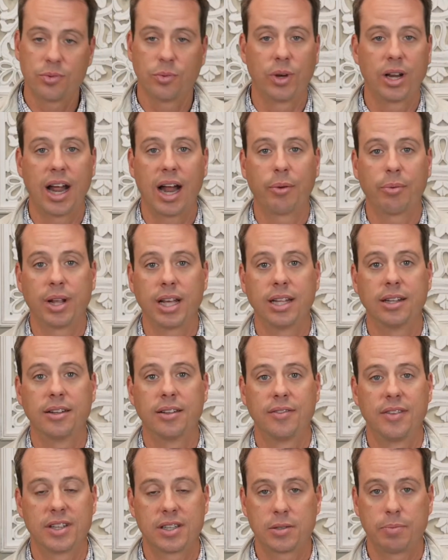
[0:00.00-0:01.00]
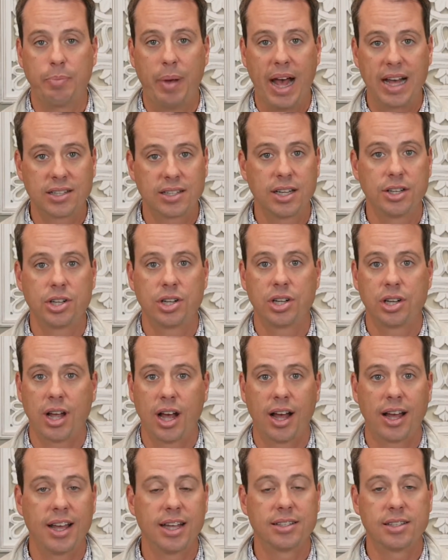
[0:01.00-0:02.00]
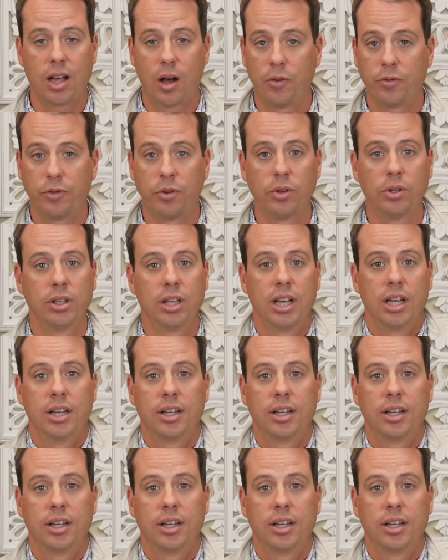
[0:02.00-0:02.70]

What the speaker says: when I read this passage, it's helpful,